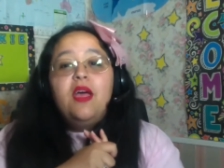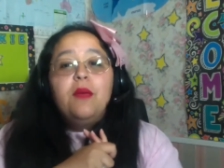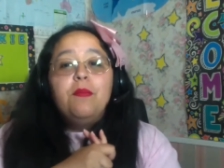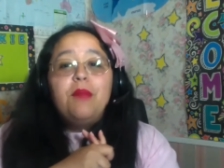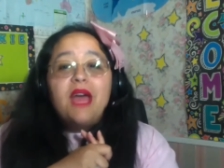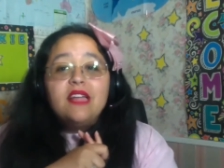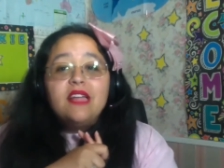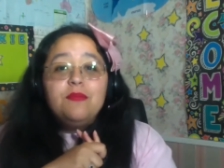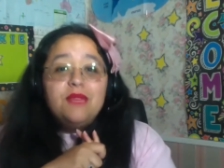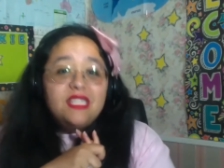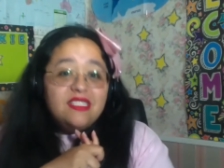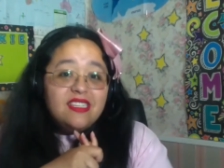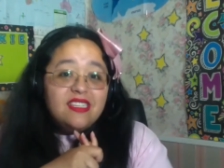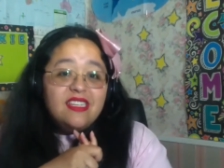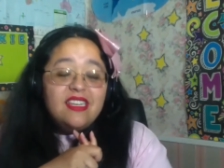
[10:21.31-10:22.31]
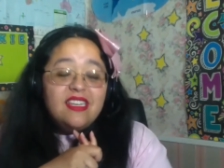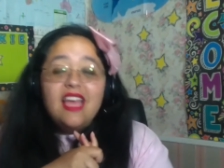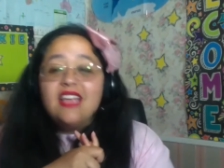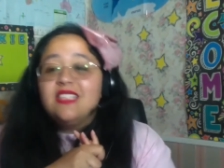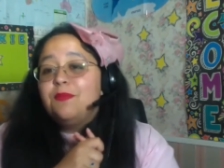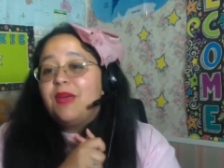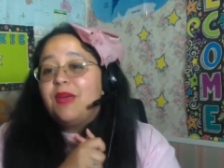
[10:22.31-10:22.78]
badminton
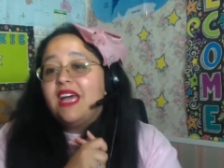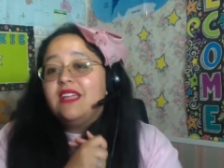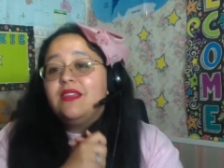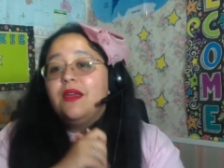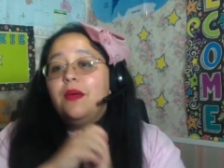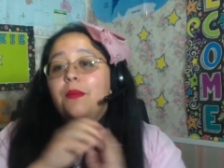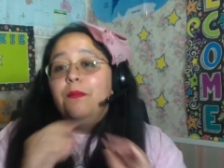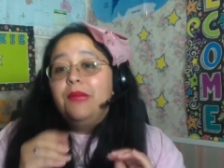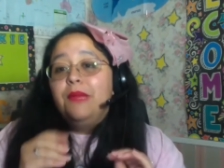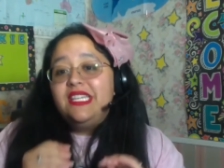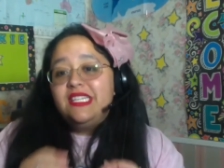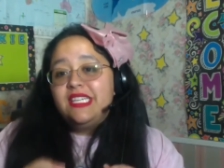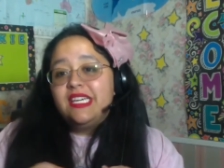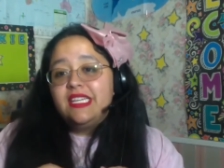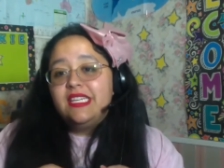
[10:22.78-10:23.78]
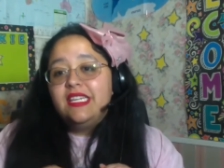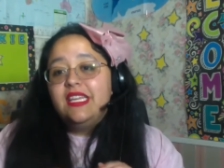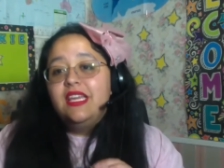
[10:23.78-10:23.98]
as badminton.